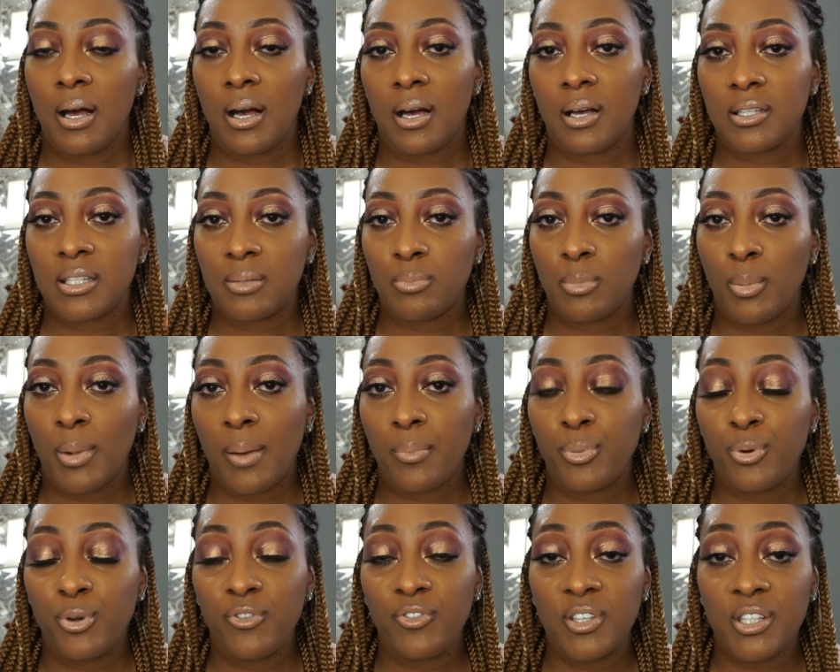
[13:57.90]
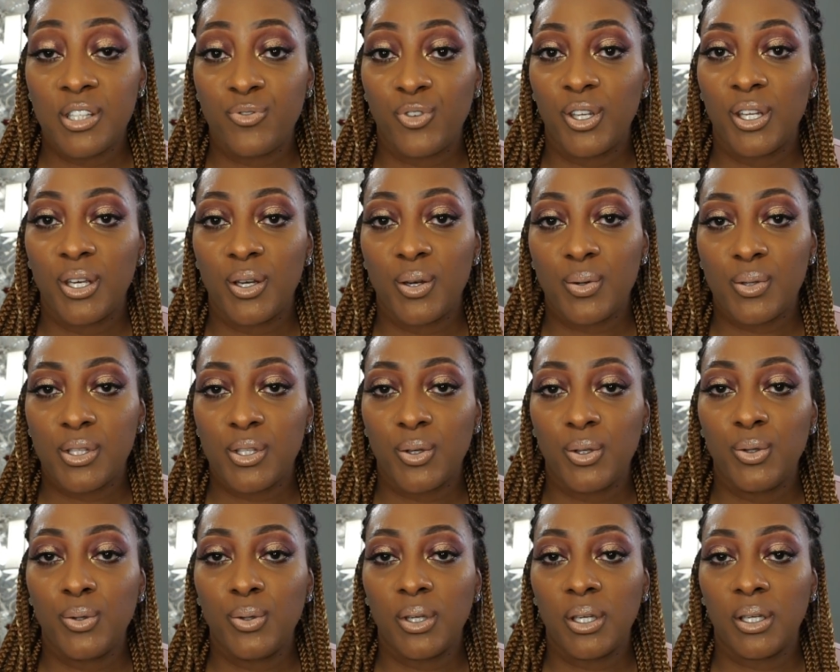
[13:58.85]
some of my previous videos, so
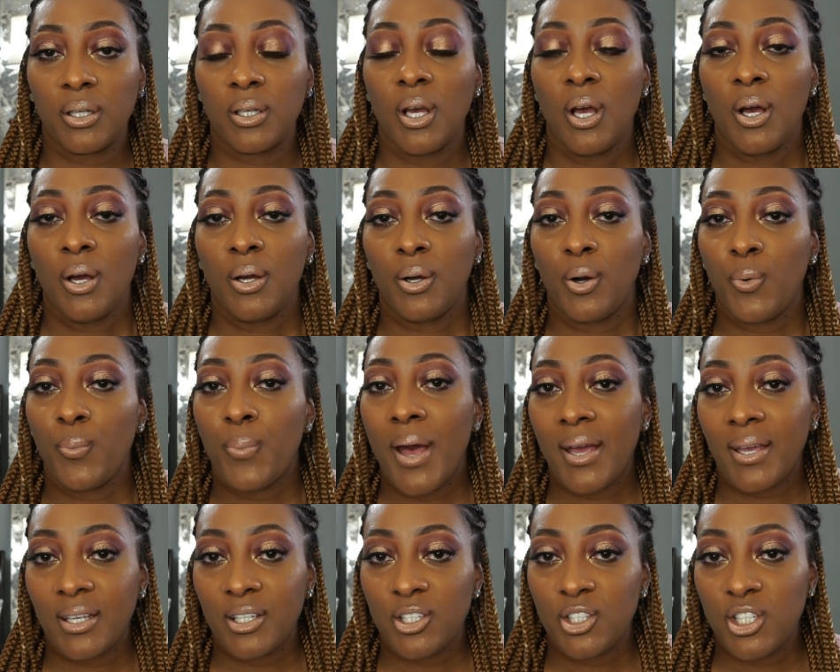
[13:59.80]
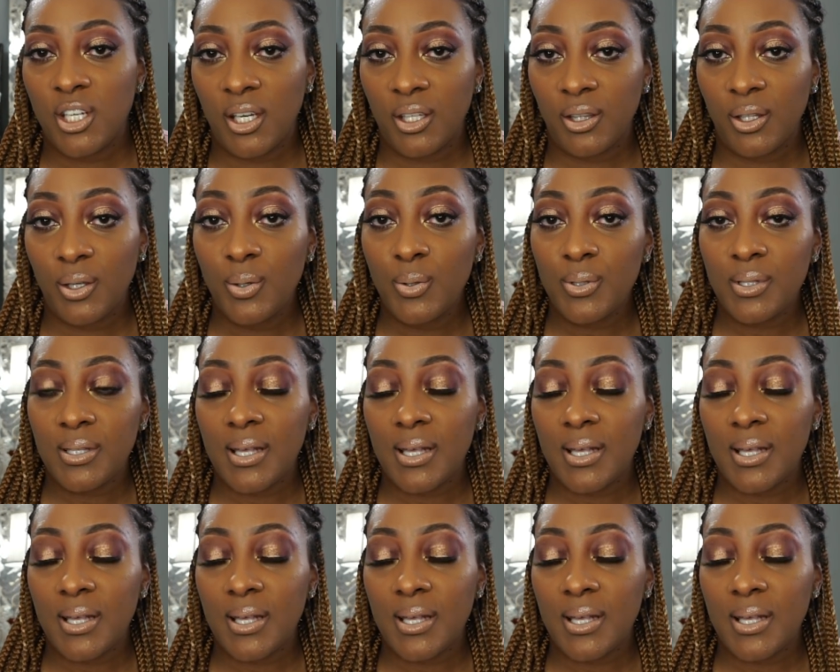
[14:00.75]
you can go back and check those